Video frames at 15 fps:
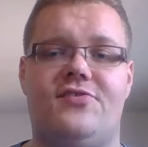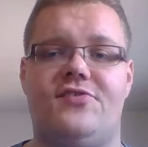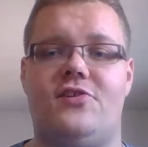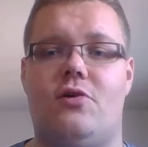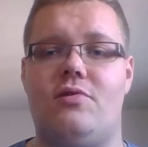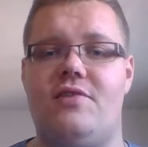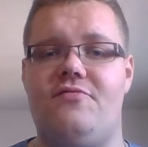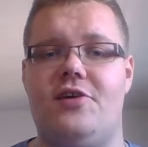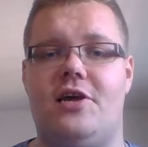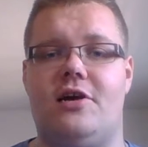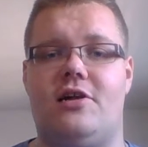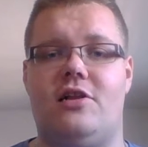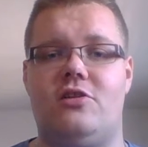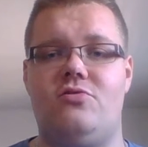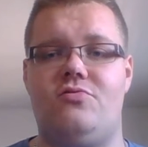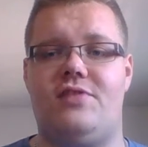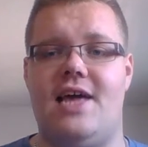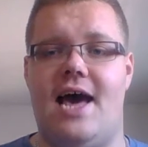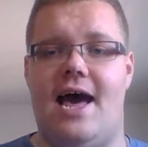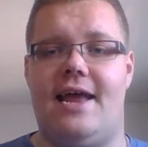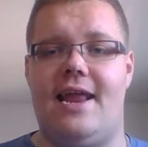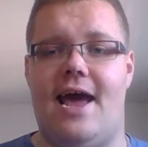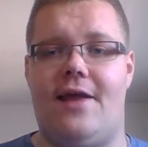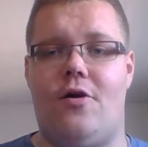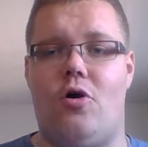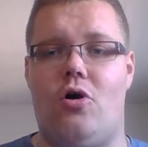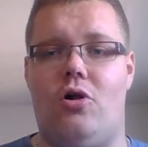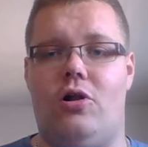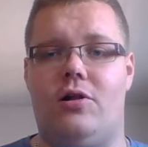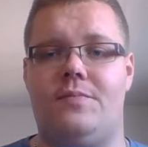don't even include that at
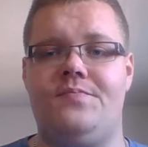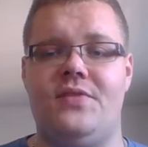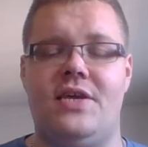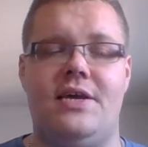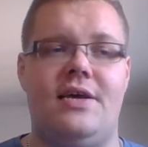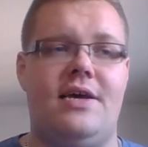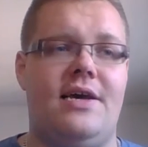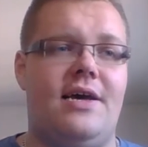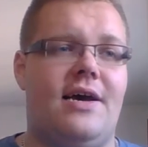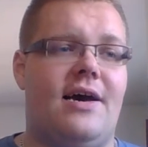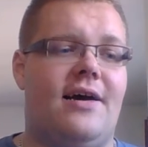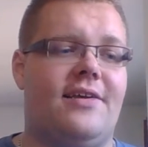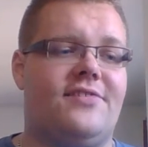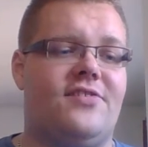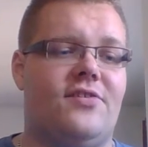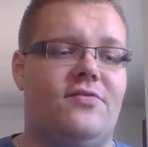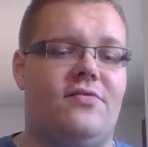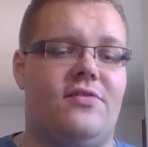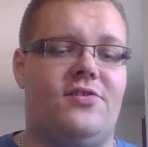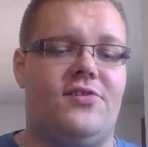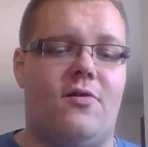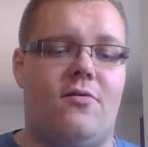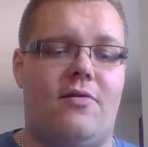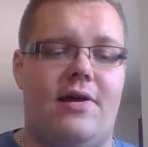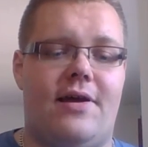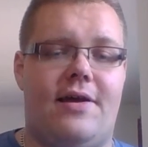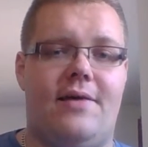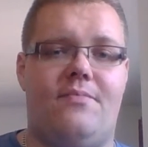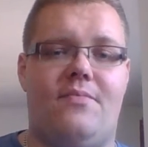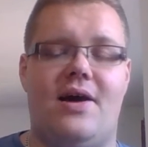all. So
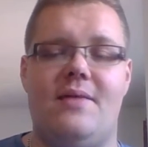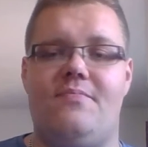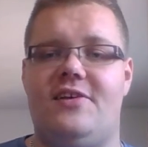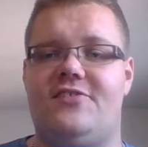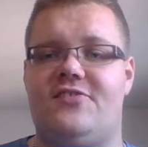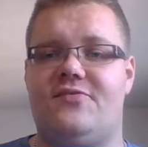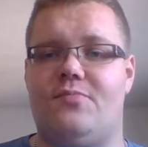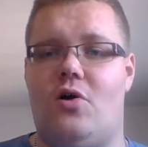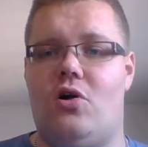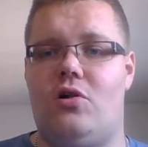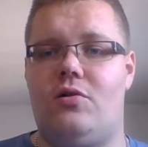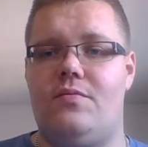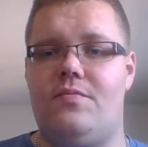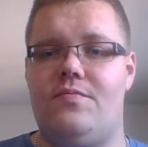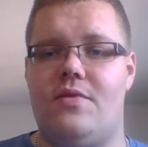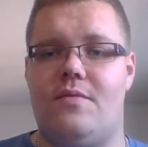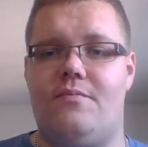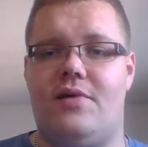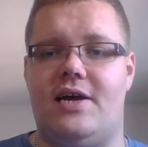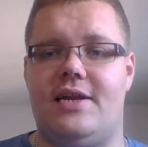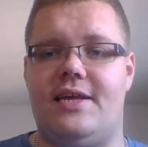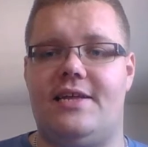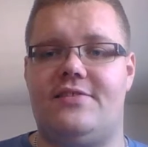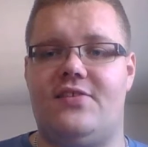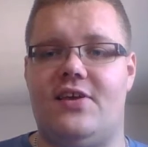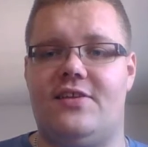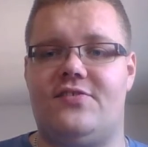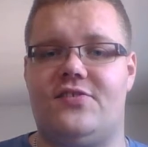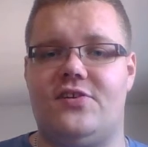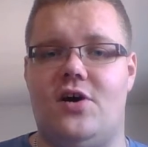it might be small, but
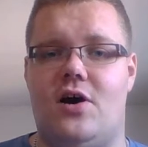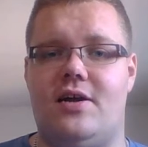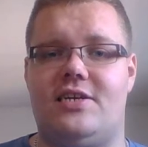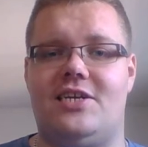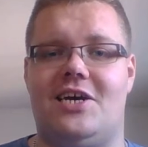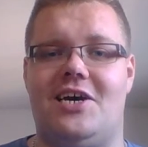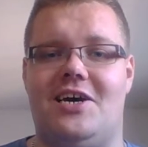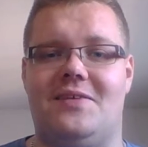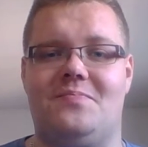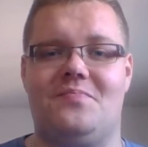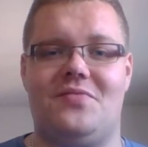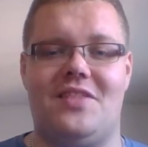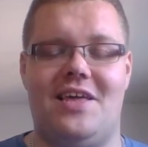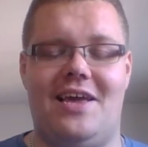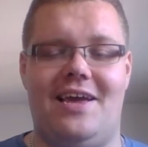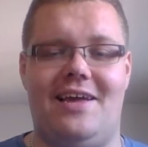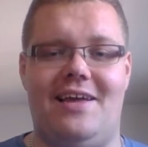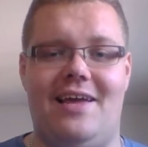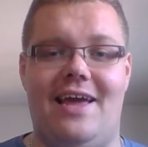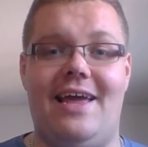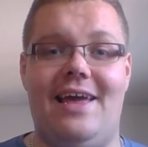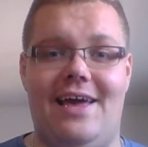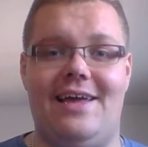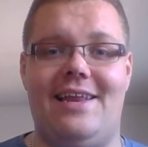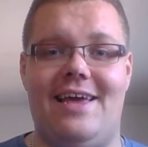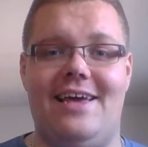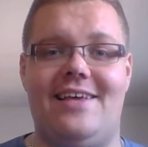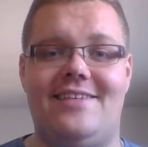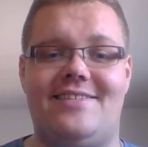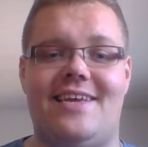it's not. It
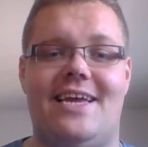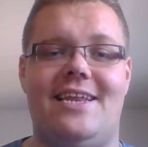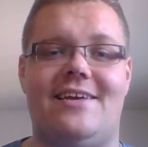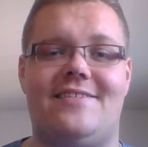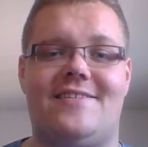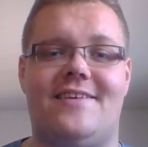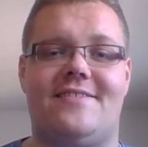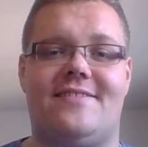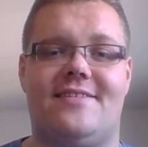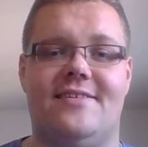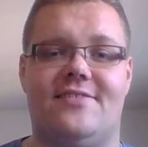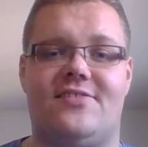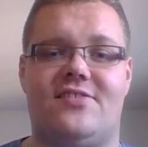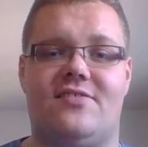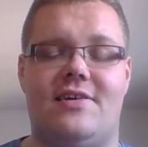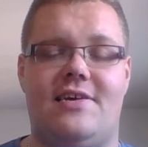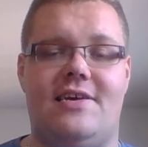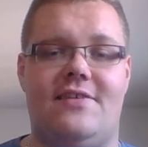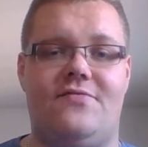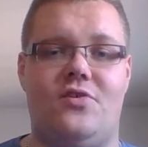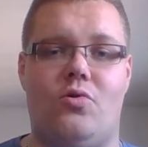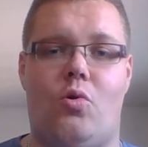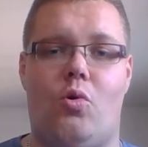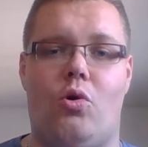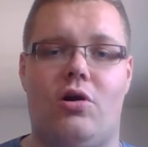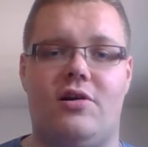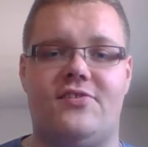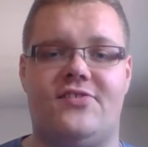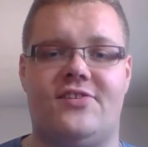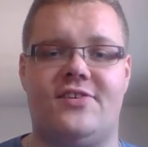is in existence. So they give you
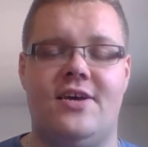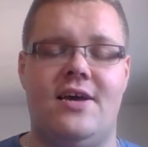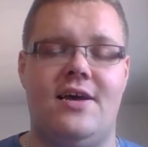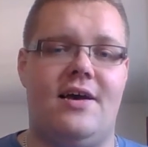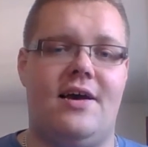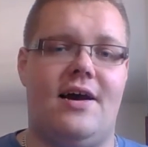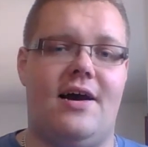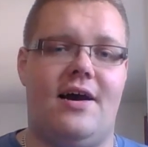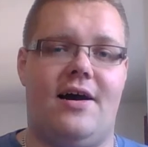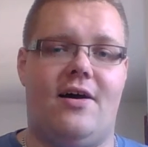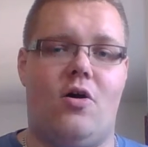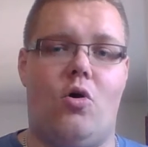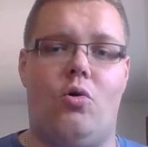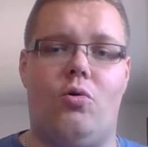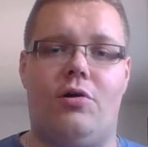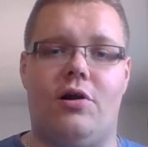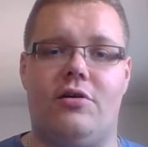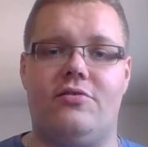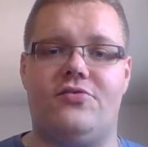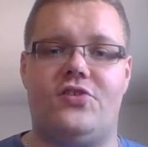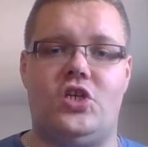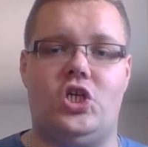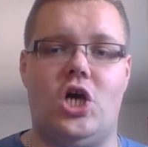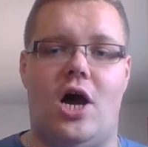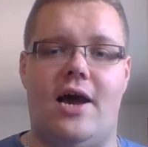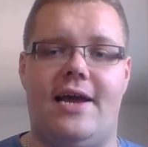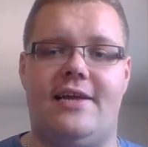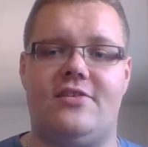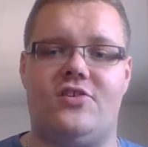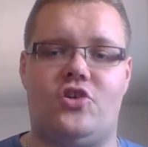orcs, ogres,
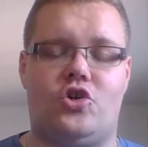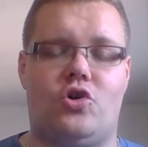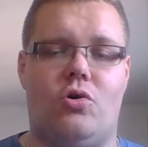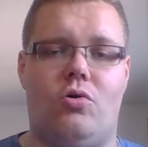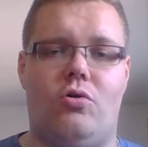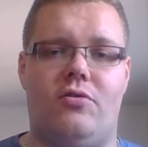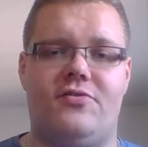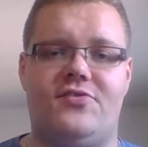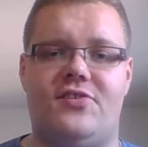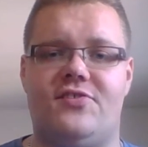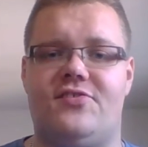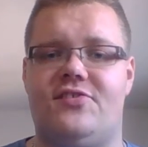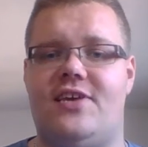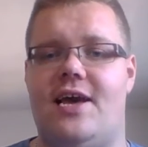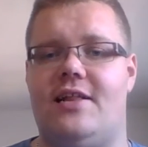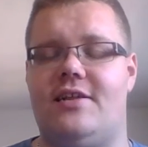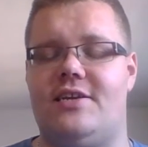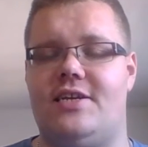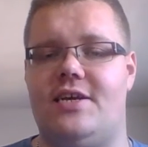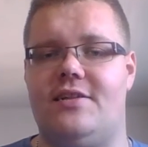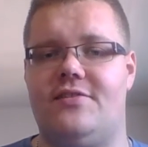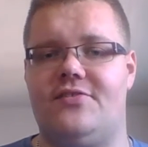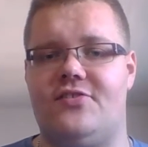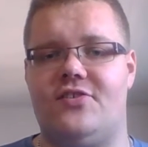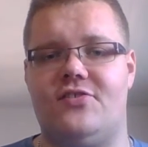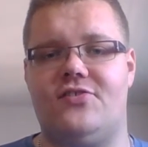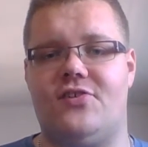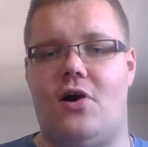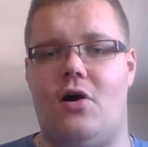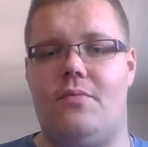giants, trolls, skeletons,
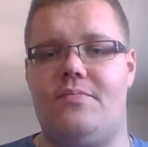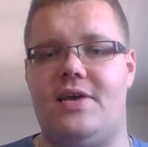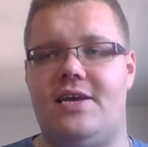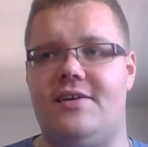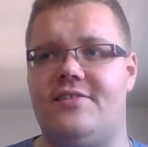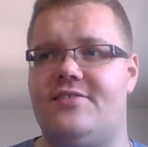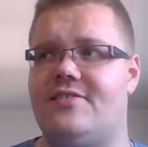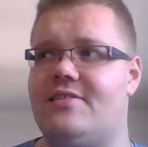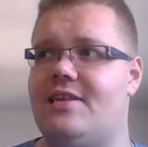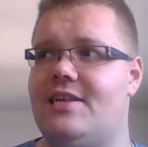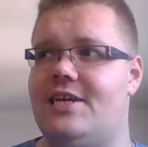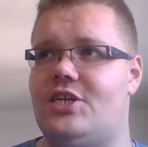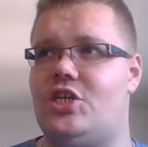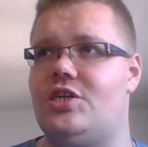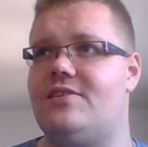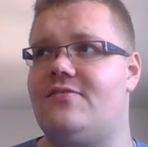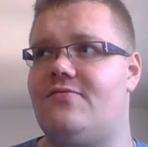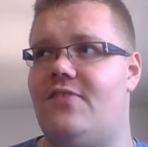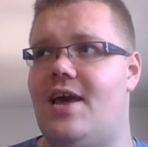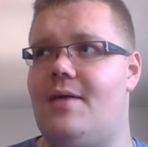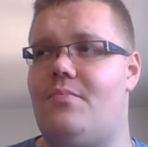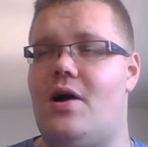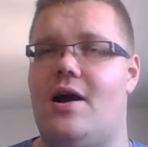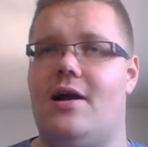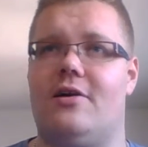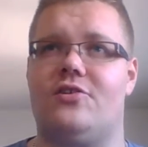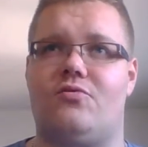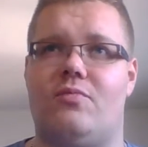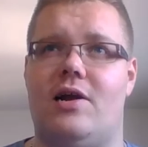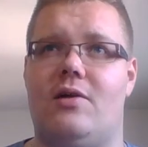zombies, liches,
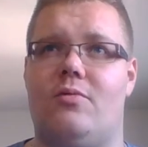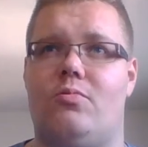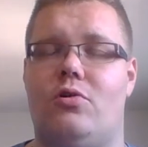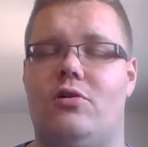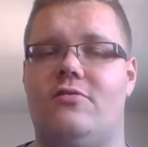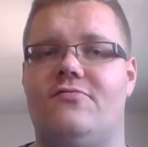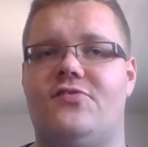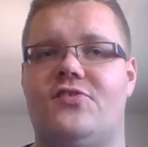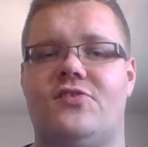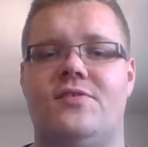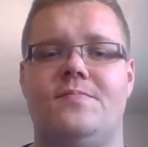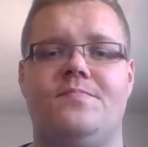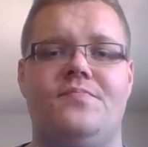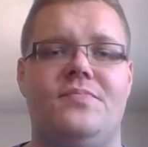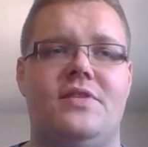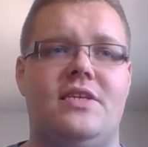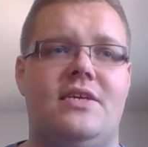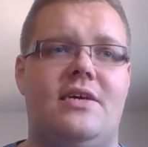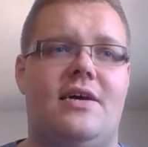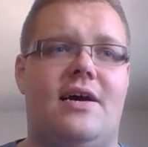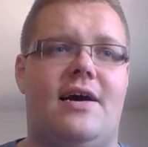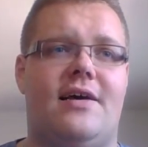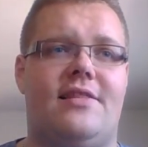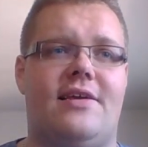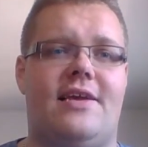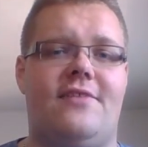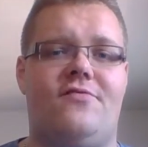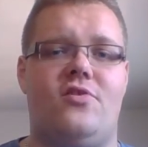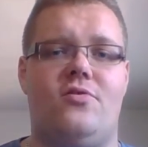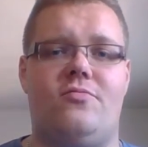vampires, werewolves. They
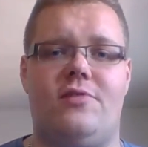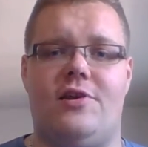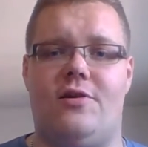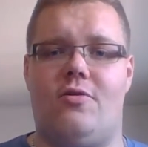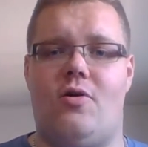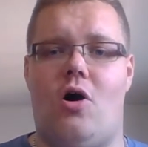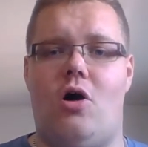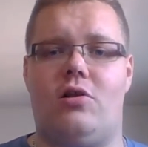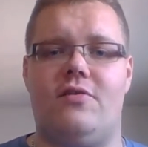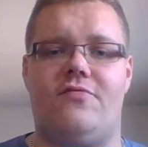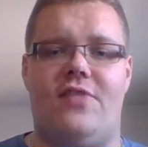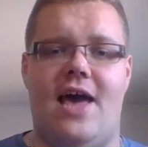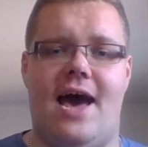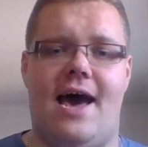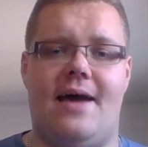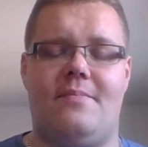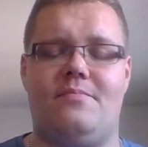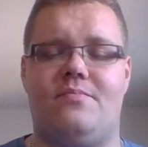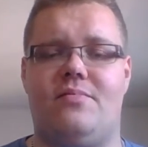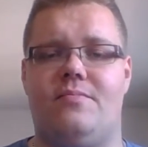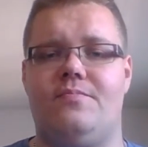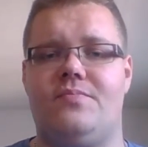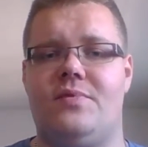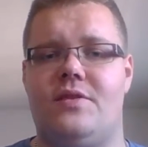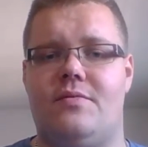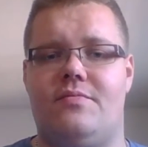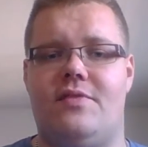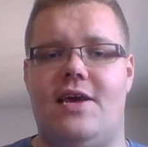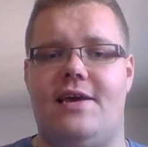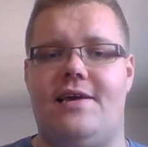give you all of that.
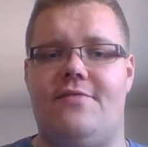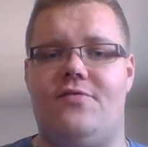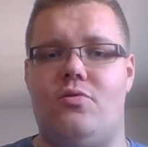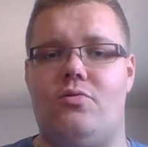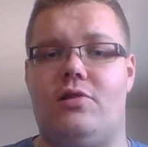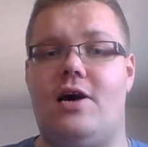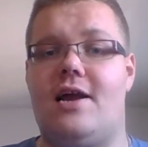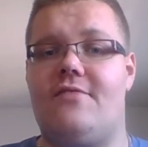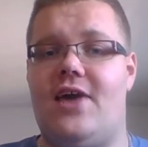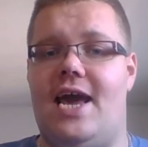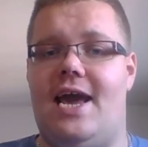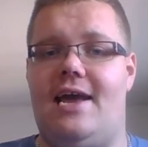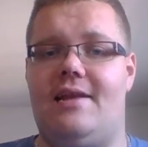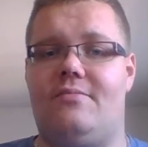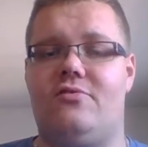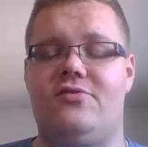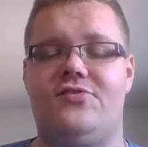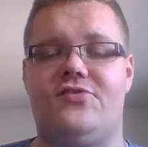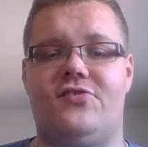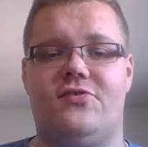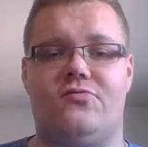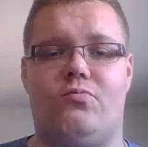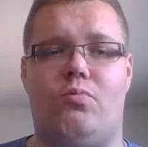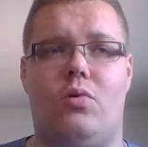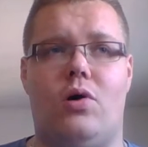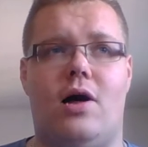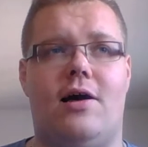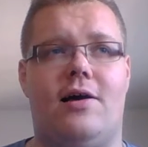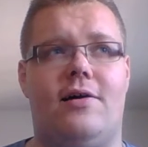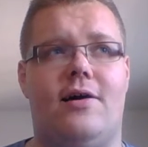They give you a lot of animals. There's
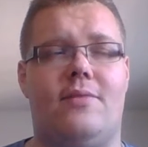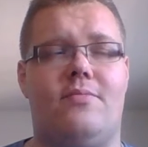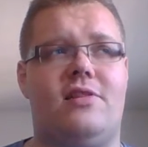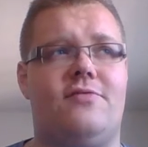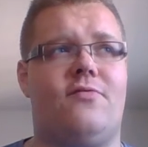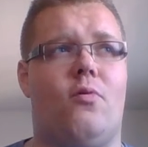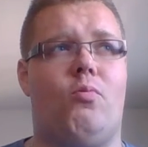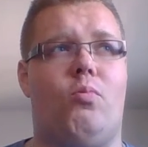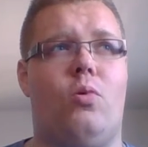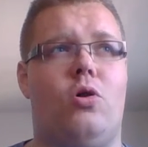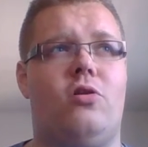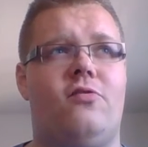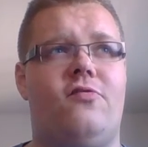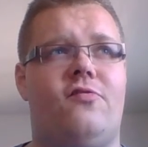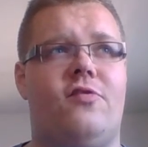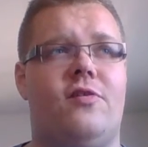I believe a wolf.